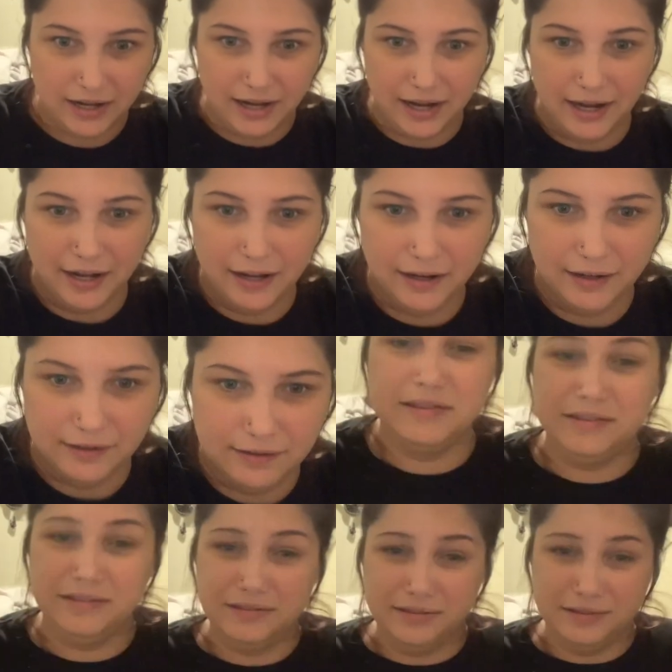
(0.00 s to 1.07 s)
And
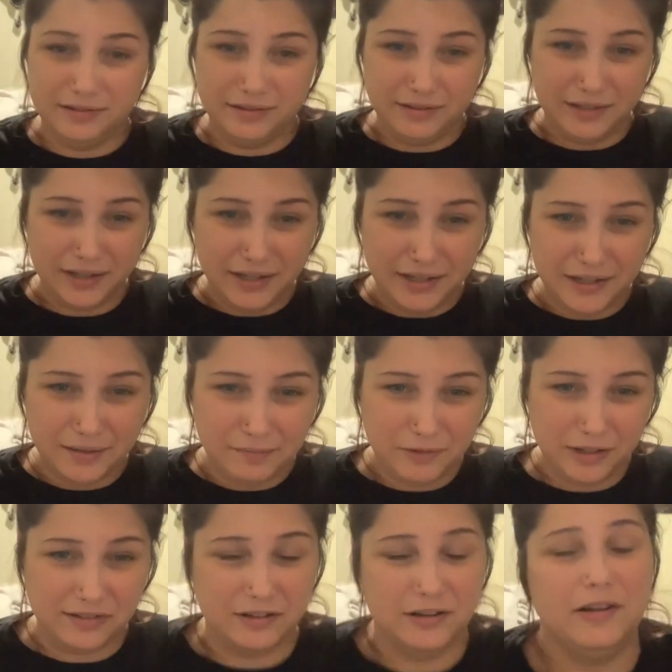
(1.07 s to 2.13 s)
then we
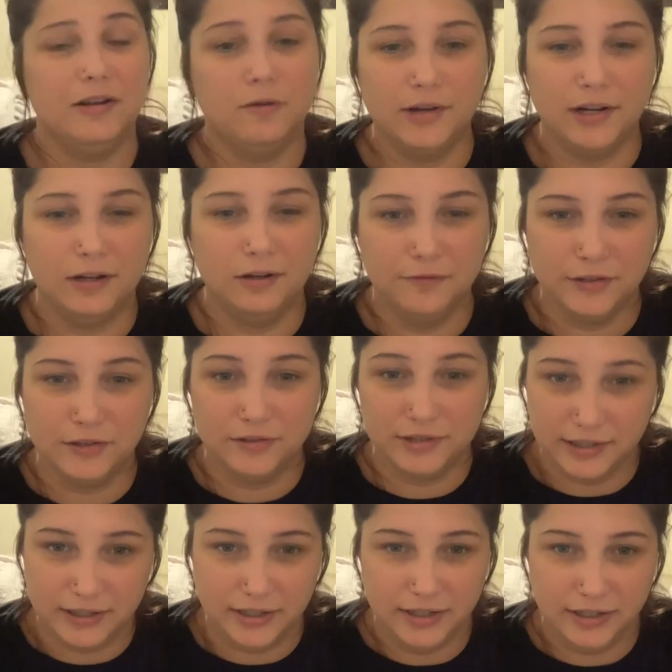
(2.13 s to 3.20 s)
started going over
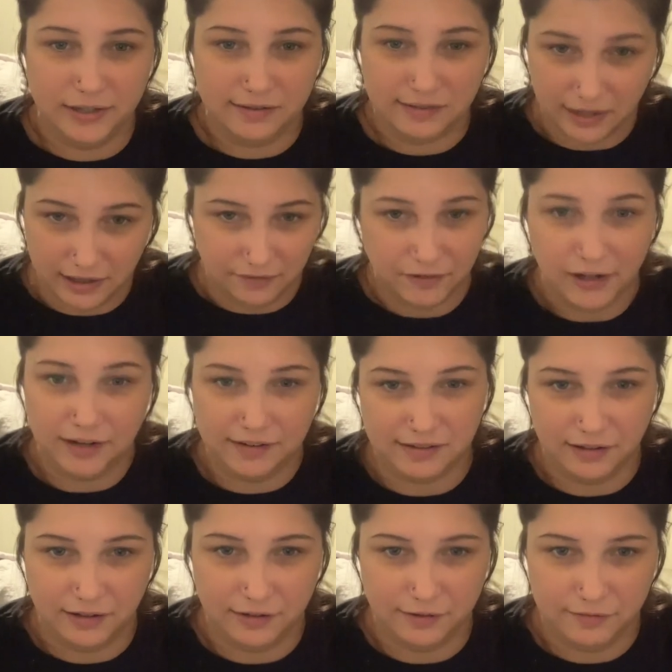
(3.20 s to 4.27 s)
the side effects
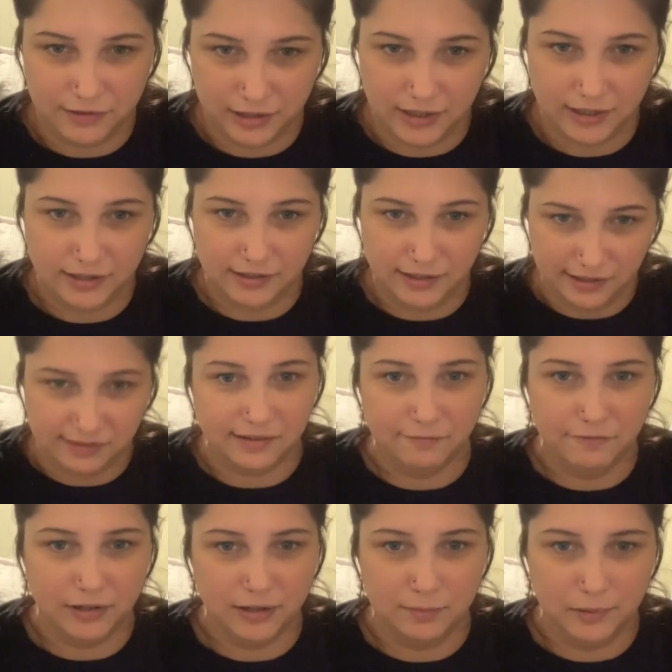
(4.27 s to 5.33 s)
of the Nissen
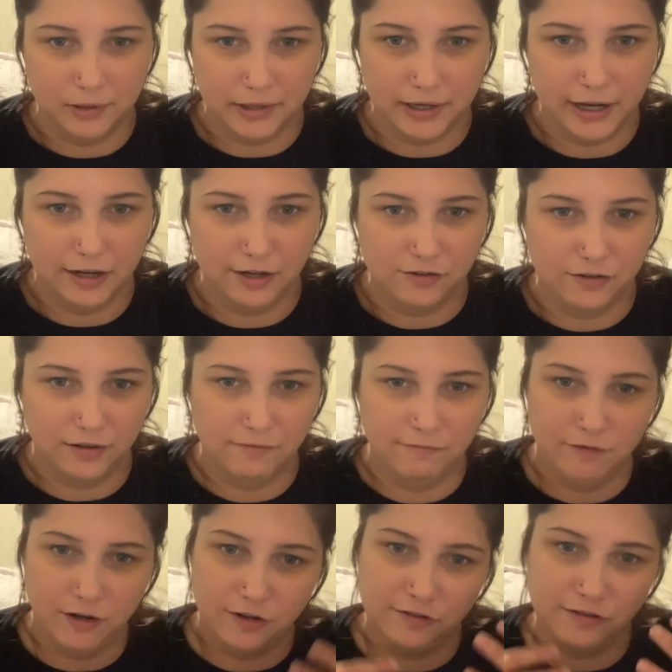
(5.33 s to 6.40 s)
fundoplication
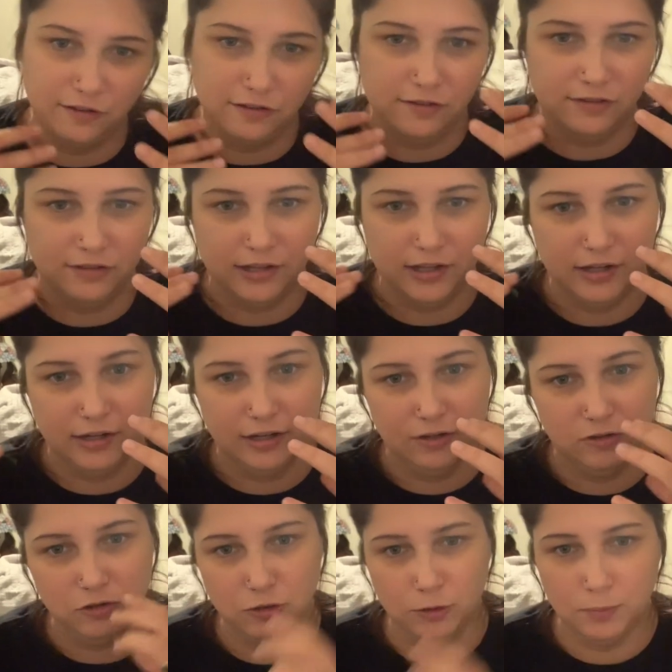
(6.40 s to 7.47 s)
versus the
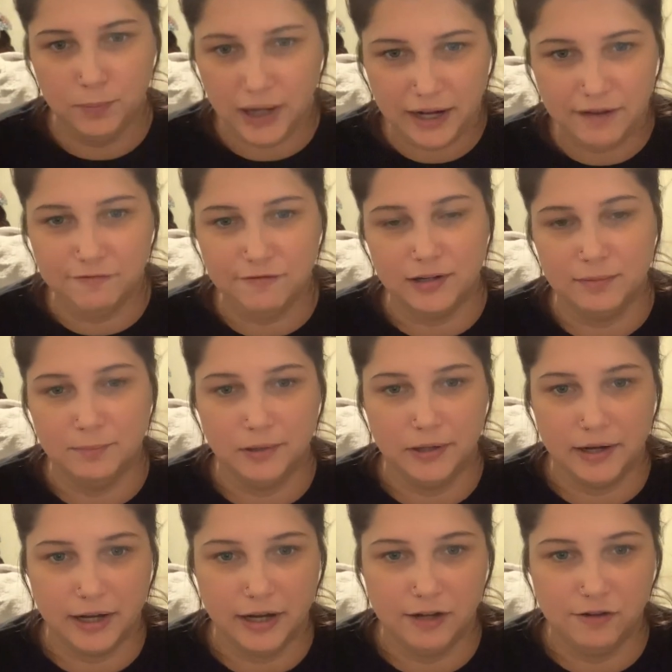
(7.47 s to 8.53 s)
Toupet
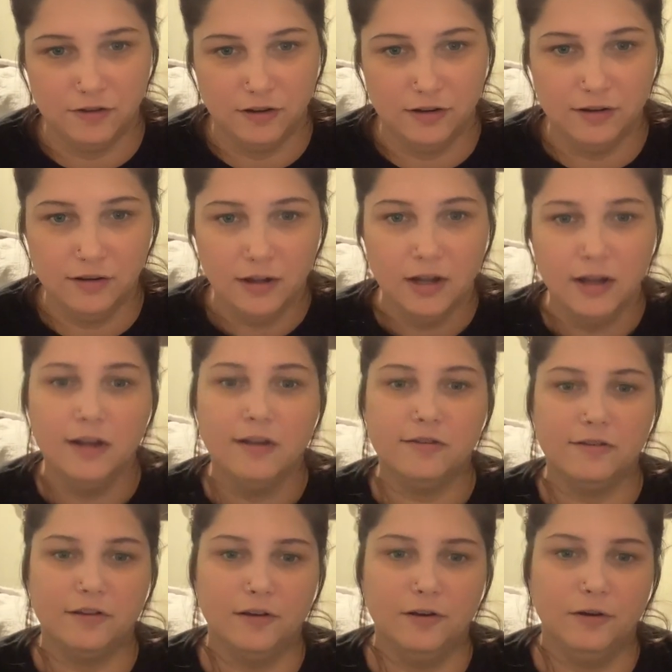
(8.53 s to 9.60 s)
fundoplication.
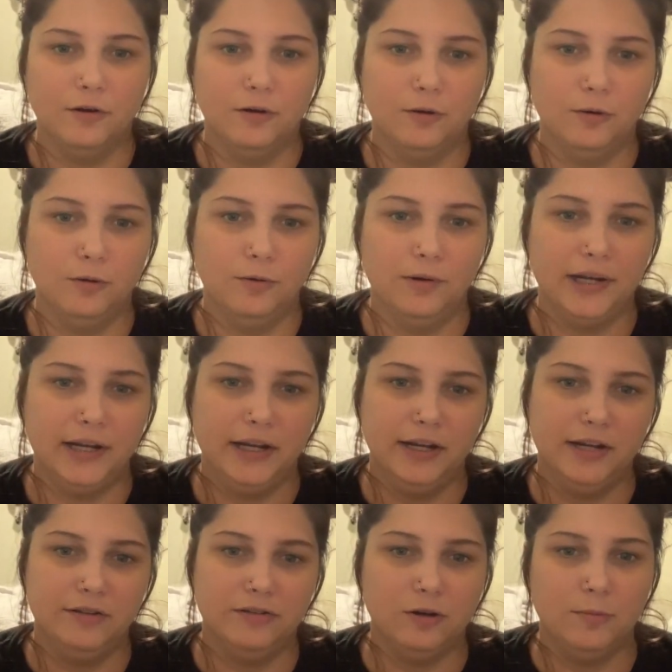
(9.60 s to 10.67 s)
So
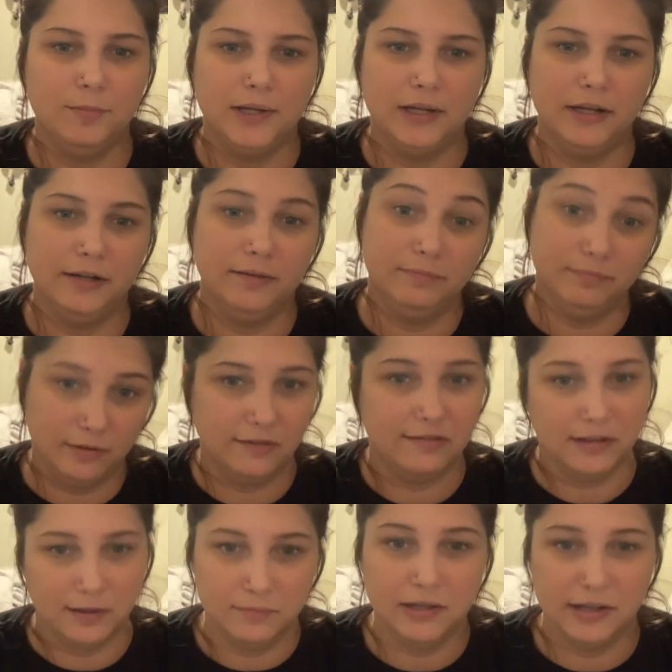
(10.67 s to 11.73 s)
he told me the
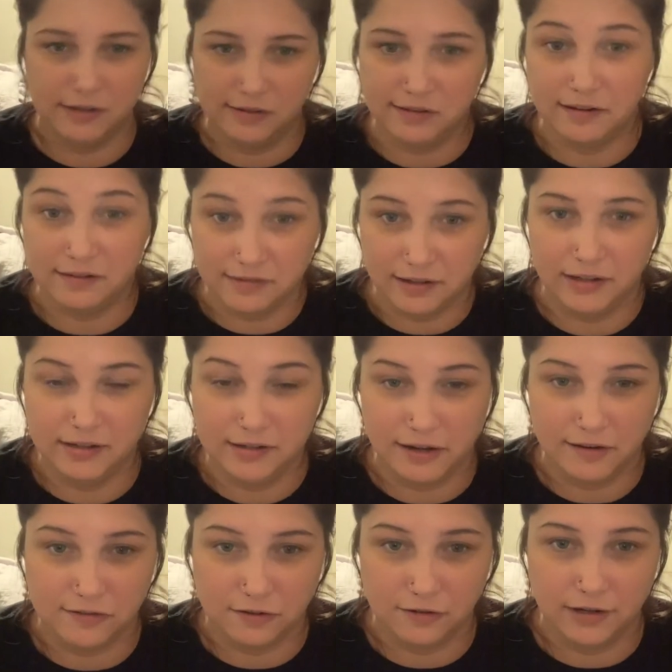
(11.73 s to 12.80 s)
same thing as I stated
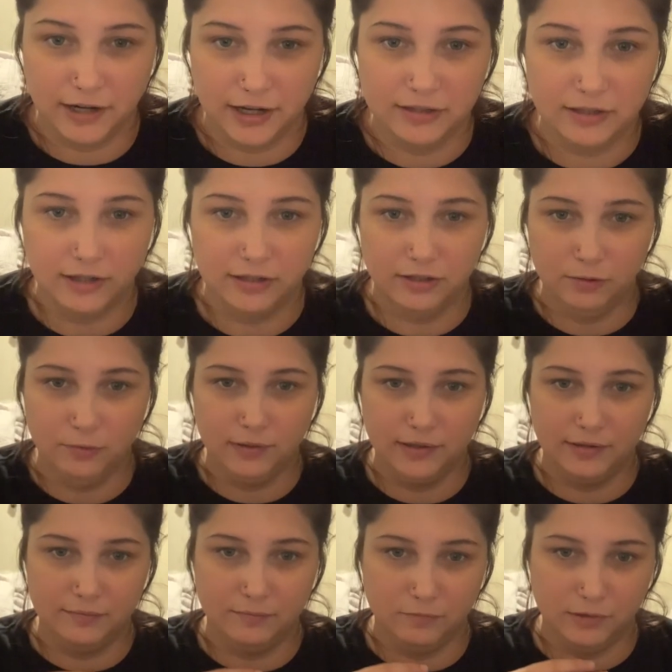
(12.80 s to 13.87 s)
yesterday, that you
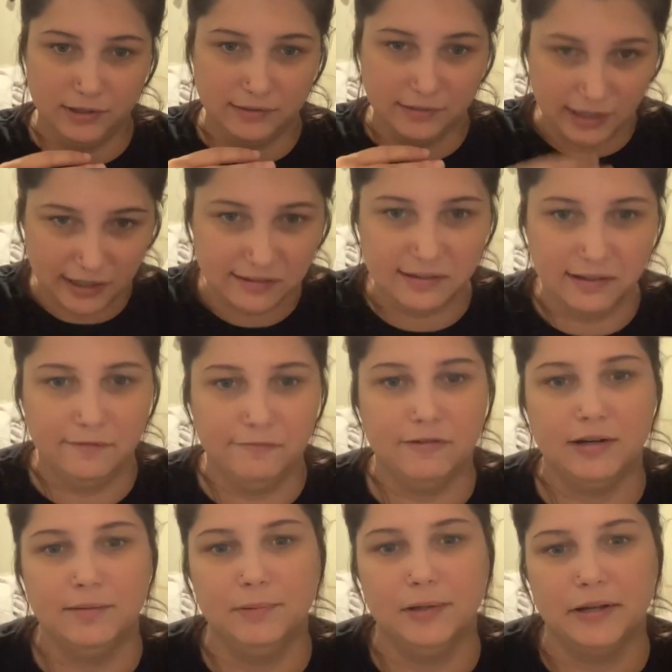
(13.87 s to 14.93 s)
would, with Nissen
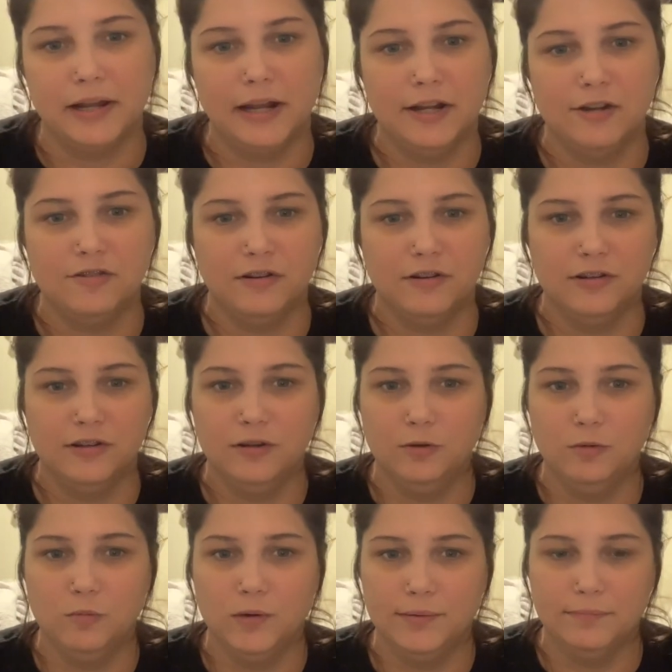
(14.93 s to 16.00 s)
fundoplication, you
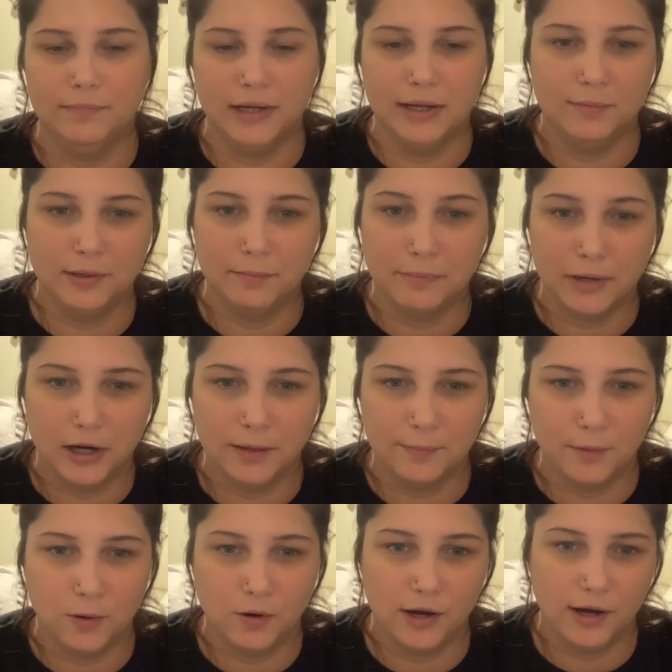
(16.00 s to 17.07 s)
wouldn't be able to burp
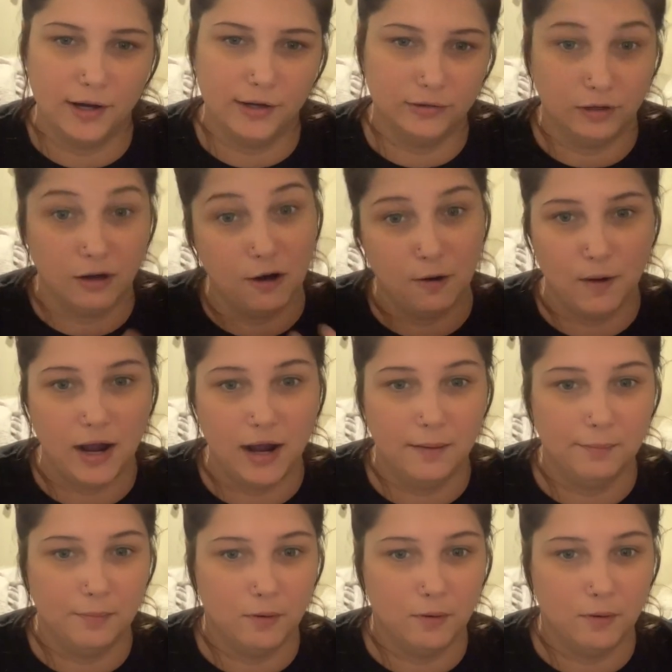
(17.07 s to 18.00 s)
or throw up